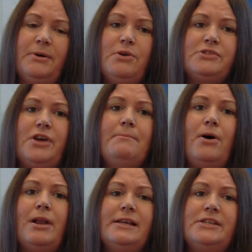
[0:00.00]
But also
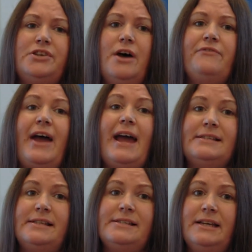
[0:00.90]
Molly is a term for
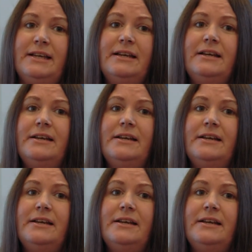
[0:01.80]
ecstasy.